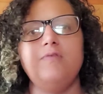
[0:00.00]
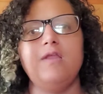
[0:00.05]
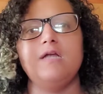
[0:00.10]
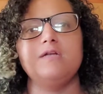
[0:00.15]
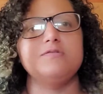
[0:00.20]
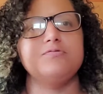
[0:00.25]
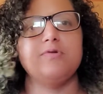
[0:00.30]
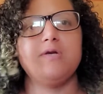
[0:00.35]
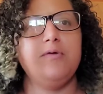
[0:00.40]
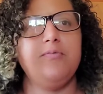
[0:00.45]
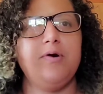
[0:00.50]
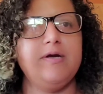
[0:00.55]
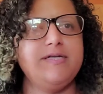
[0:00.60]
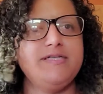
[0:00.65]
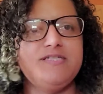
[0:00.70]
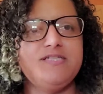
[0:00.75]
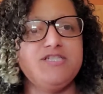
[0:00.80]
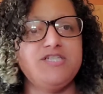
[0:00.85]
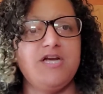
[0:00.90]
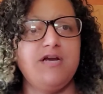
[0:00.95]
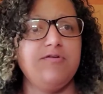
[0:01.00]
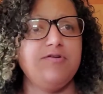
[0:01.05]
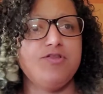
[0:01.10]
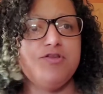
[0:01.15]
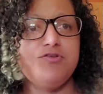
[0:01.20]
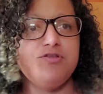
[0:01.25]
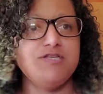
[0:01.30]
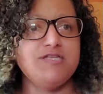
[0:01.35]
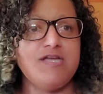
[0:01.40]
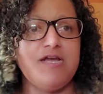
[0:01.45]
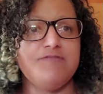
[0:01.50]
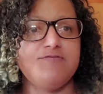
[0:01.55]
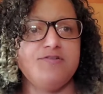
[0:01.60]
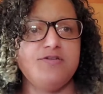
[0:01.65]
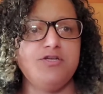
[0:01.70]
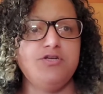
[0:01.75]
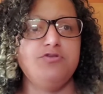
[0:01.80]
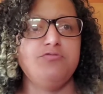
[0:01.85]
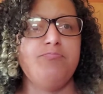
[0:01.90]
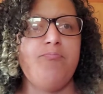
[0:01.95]
that's what I wanted to share with you this
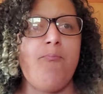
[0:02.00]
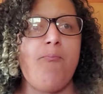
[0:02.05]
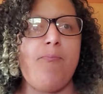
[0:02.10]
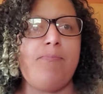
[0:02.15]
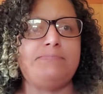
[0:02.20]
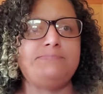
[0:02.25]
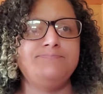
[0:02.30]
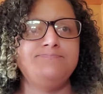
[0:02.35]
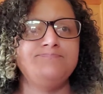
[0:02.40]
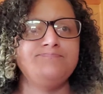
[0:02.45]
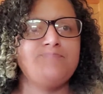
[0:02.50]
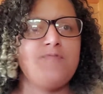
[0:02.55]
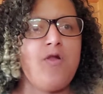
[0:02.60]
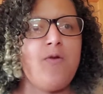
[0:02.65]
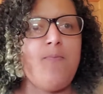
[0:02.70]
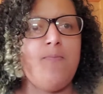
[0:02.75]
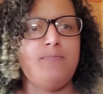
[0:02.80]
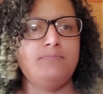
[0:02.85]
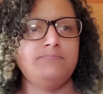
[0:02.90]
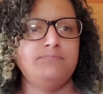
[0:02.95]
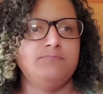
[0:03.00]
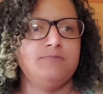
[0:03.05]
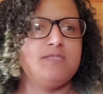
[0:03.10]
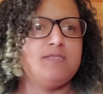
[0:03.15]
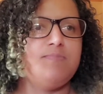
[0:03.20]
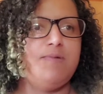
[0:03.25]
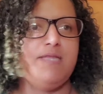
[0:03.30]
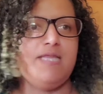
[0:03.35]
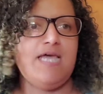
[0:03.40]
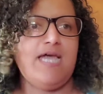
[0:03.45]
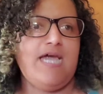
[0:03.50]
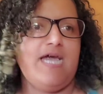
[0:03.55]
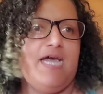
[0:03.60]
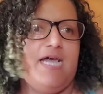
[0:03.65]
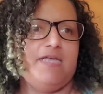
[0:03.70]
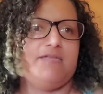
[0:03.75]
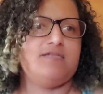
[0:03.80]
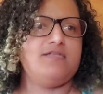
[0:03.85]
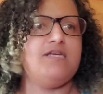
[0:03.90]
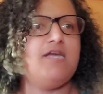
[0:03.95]
afternoon. It's my
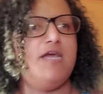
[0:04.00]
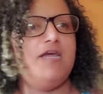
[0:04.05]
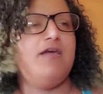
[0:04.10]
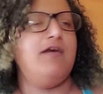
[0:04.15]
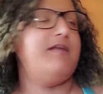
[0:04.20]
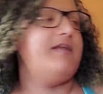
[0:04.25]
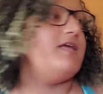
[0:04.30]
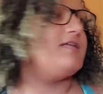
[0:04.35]
last day on